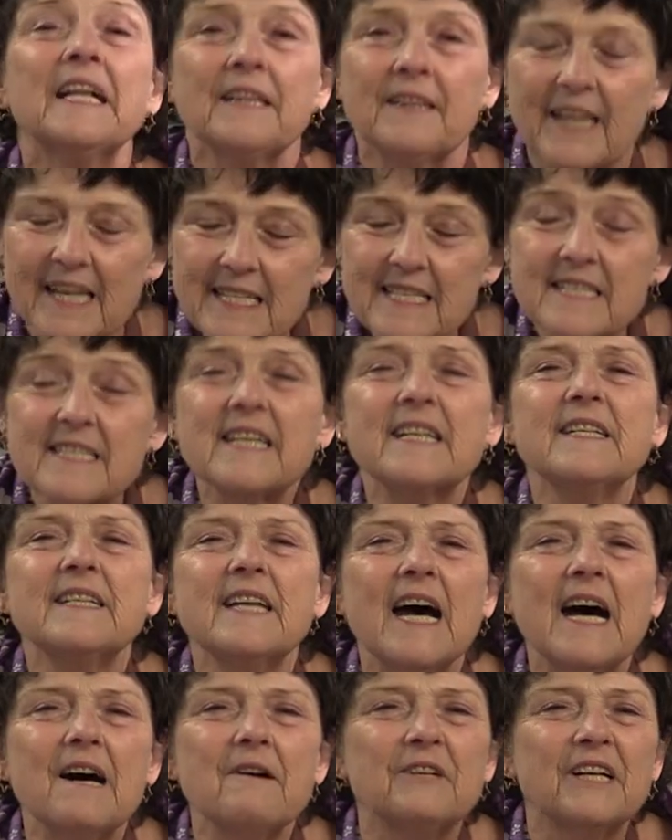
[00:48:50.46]
Let's sit
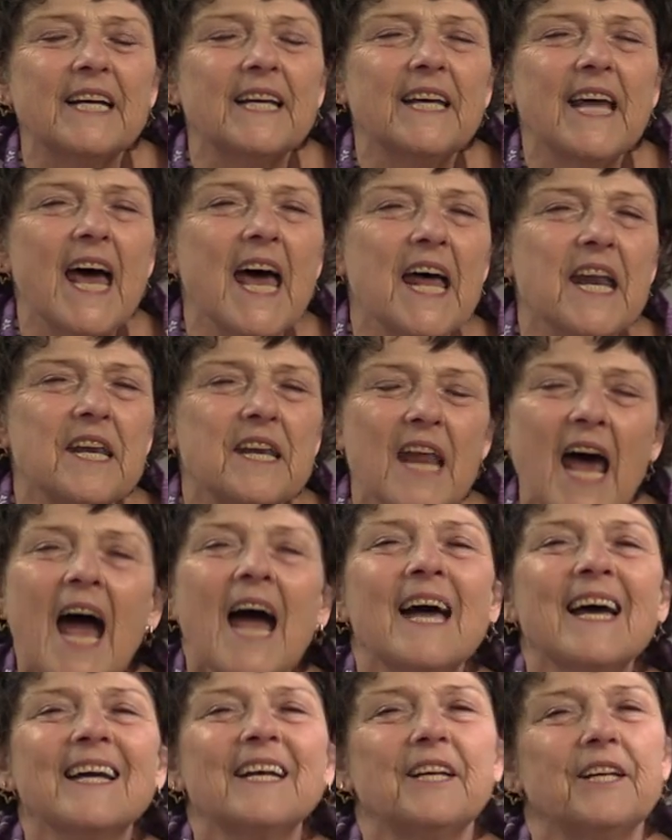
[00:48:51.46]
down again,
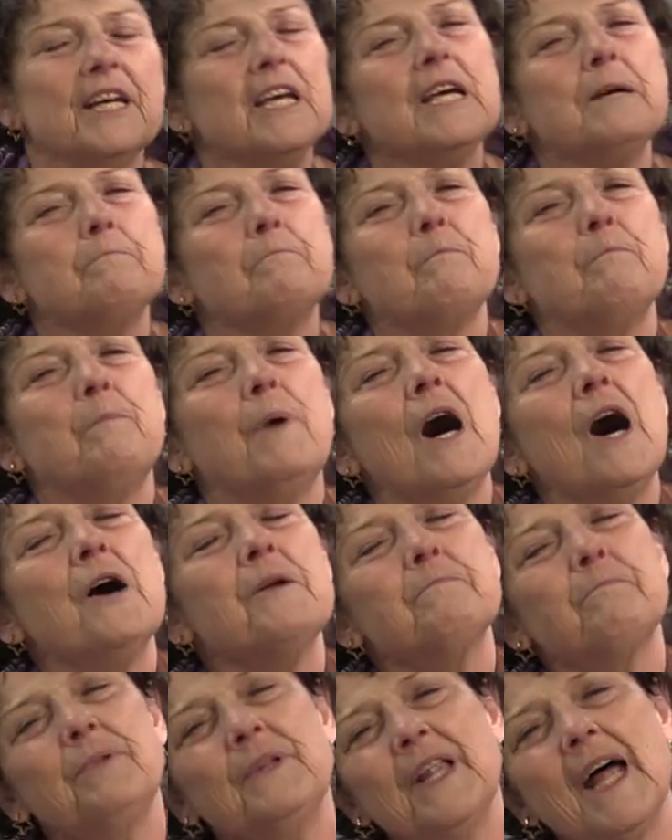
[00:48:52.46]
keep
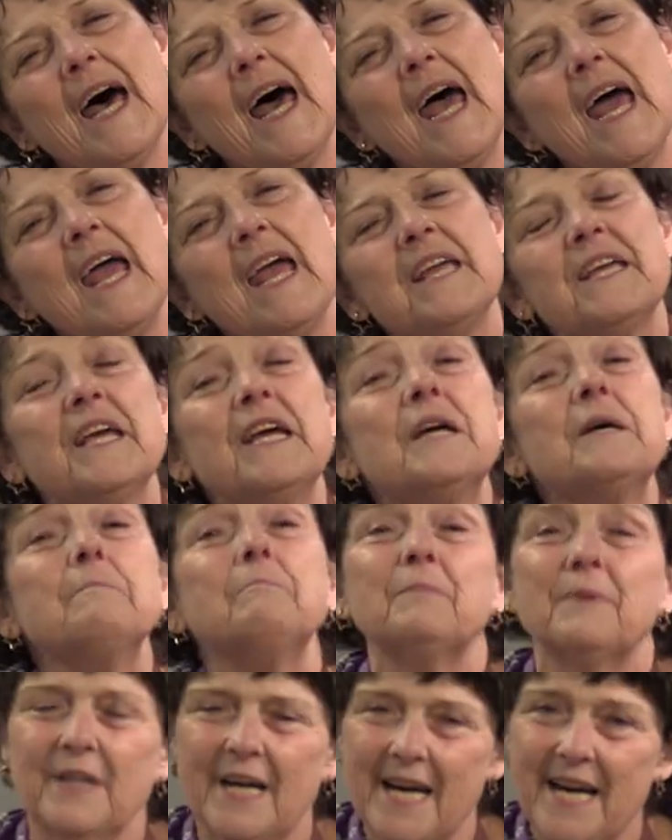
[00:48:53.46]
on
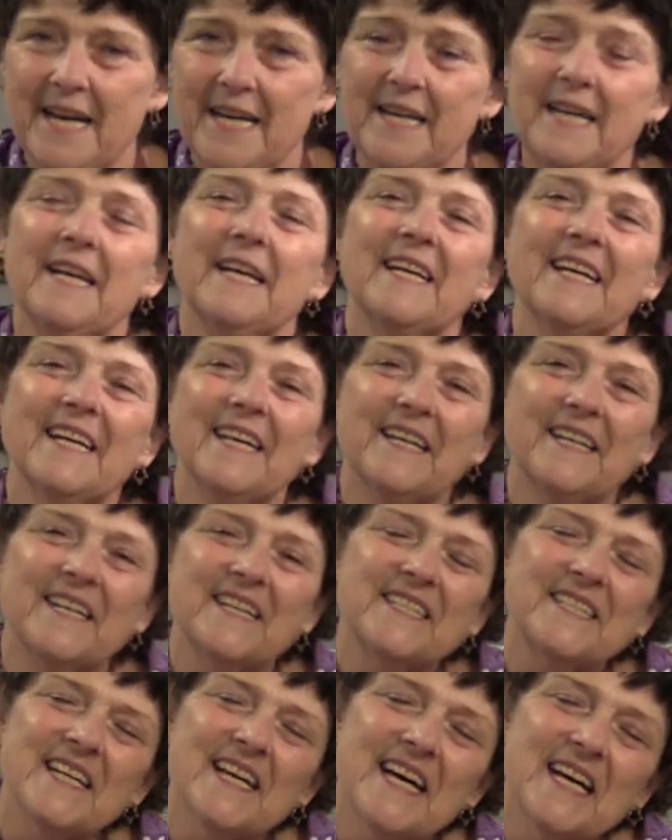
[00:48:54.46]
playing, playing in
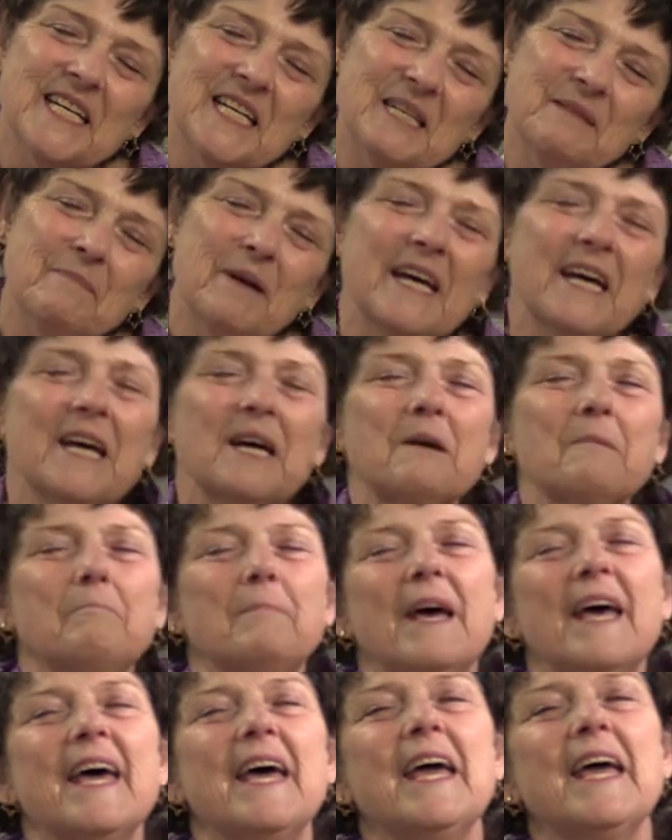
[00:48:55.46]
a teddy bear
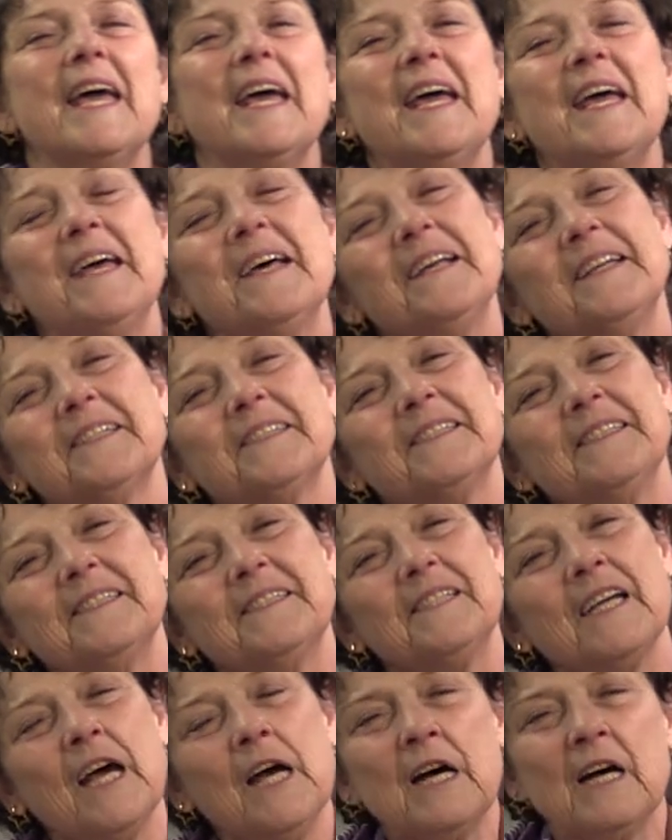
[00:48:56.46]

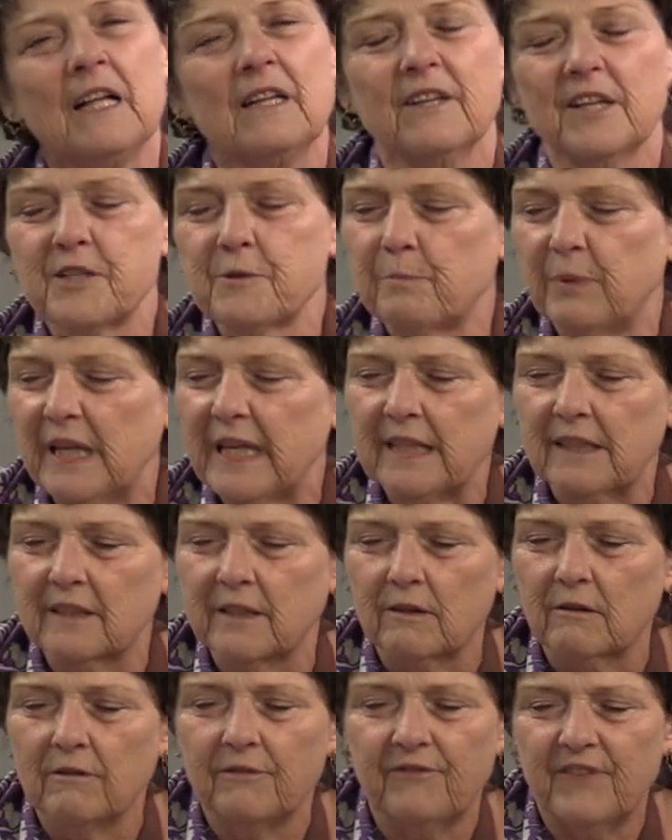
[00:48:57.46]
band. Let's play a
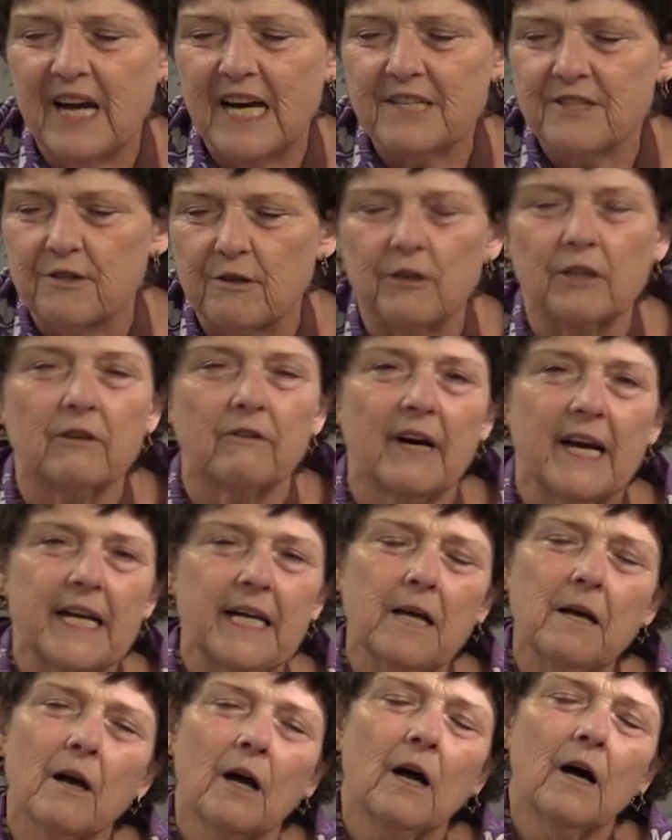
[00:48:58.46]
little faster, you
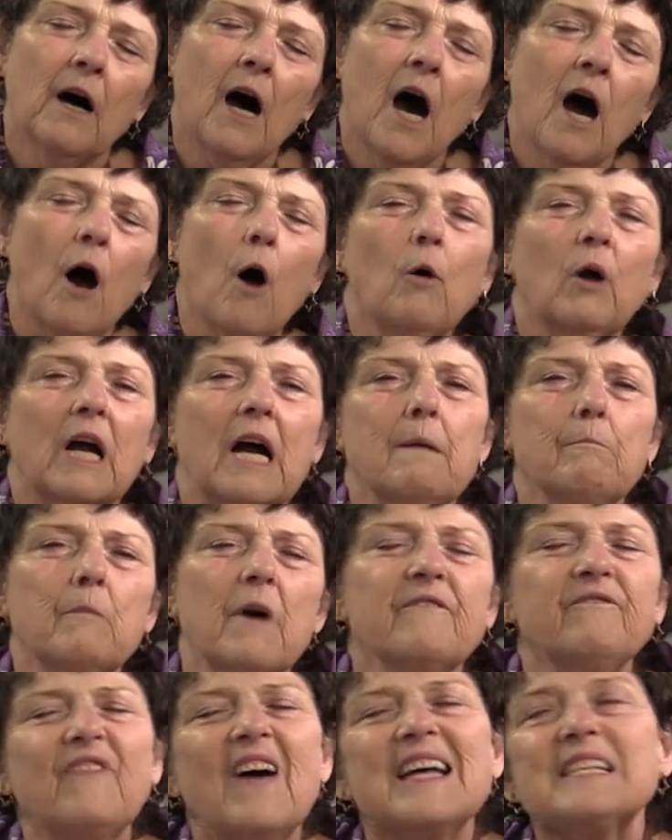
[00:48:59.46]
ready? Oh, come
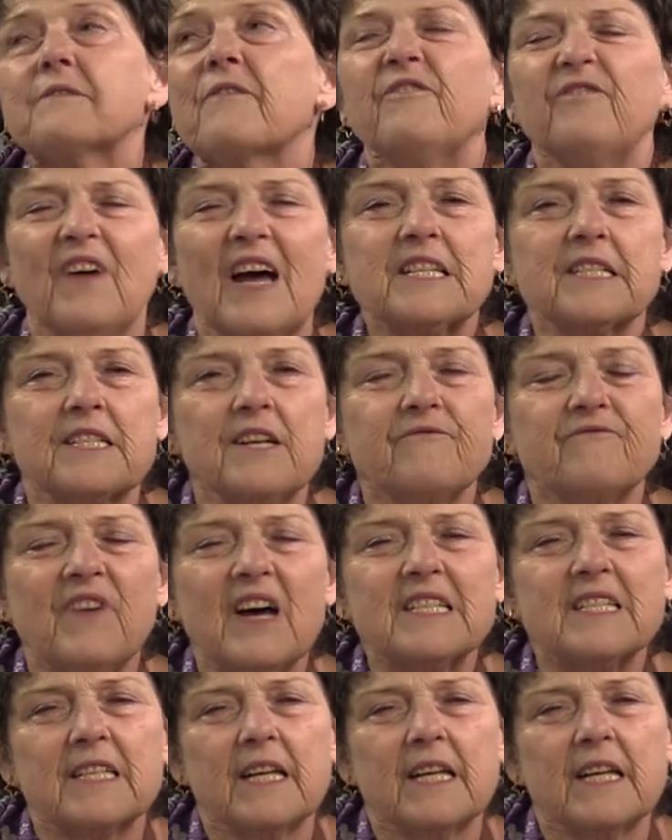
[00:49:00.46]
on, fast, fast and fast.